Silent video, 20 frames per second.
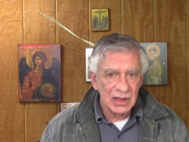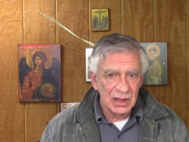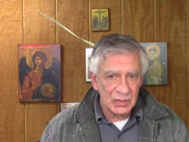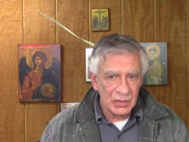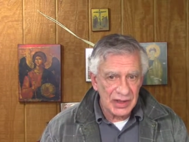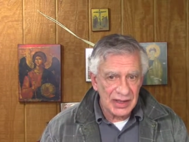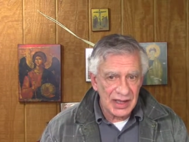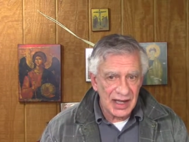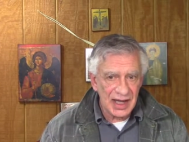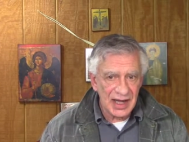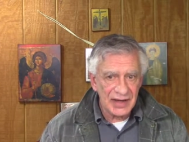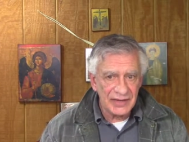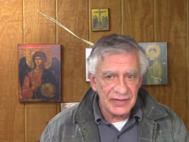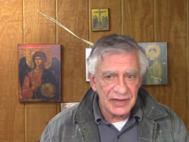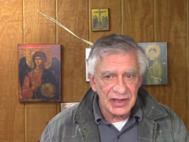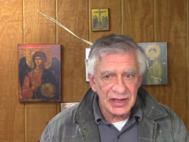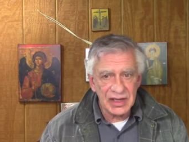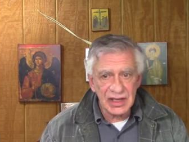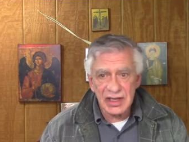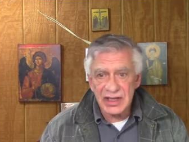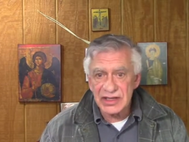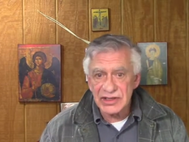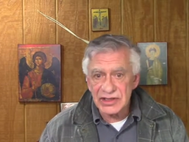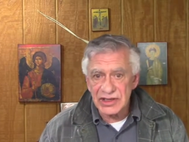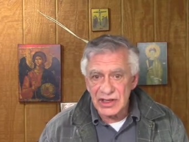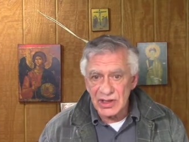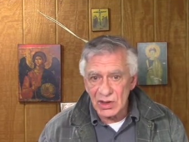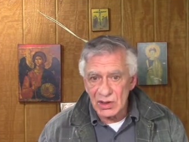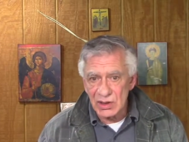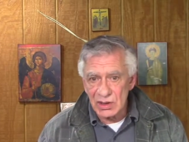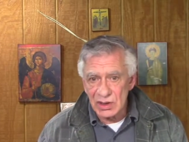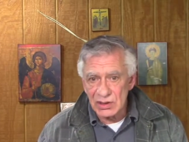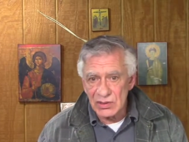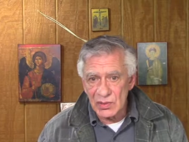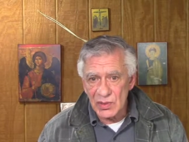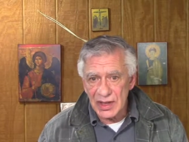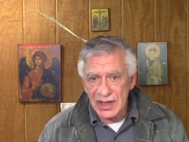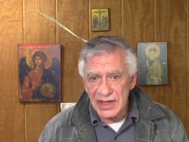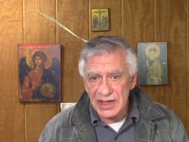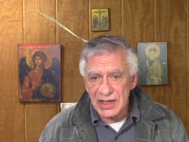What we have here is the
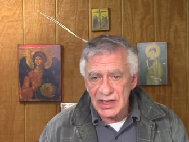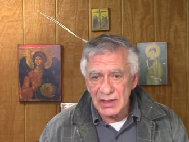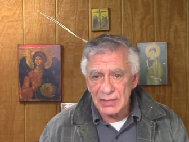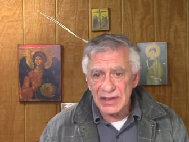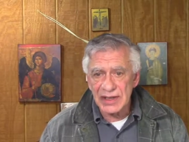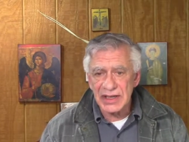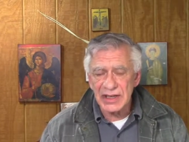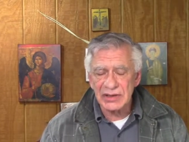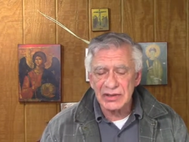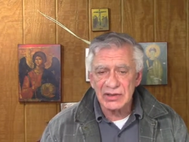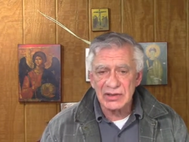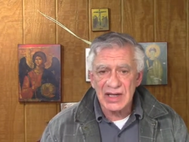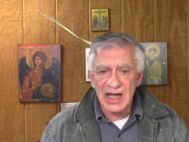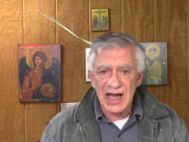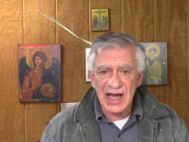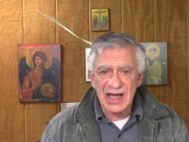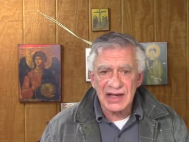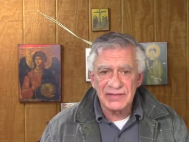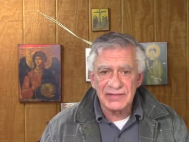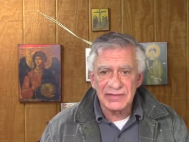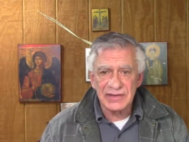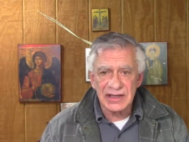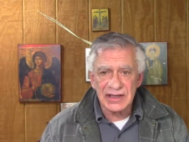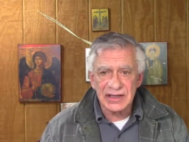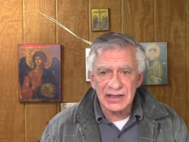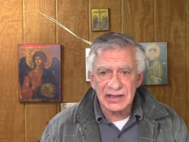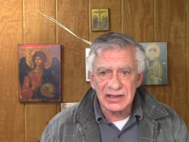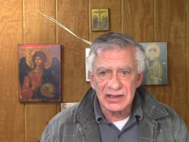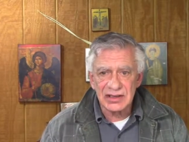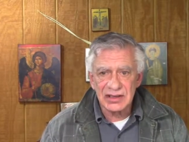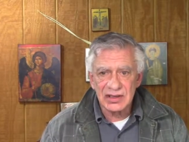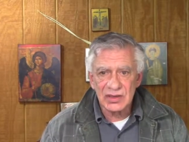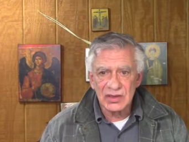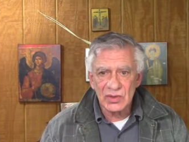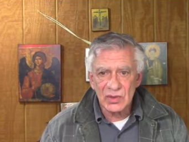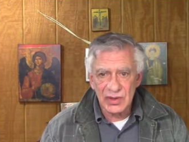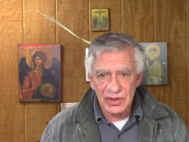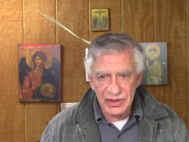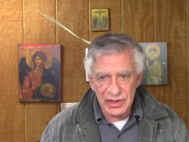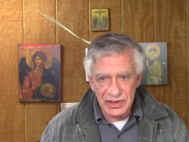old way coming into conflict
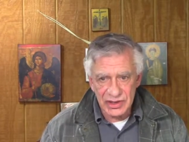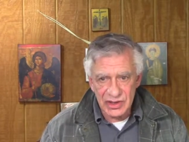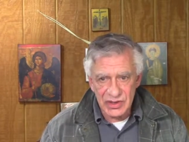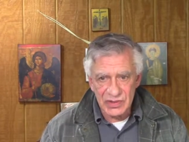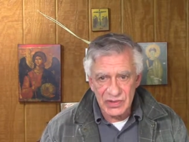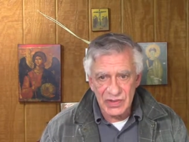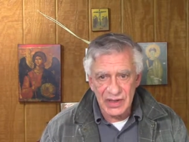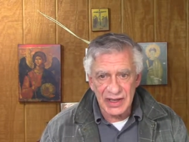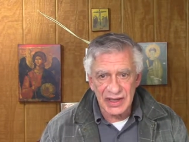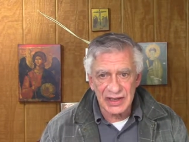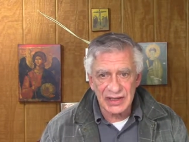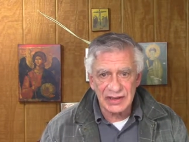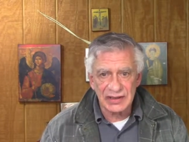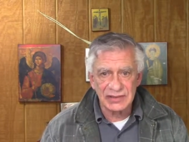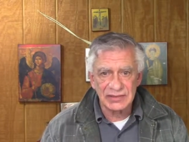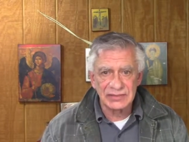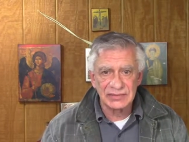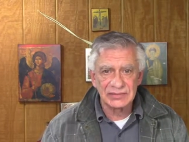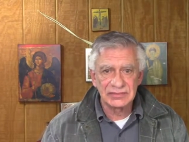with a new way.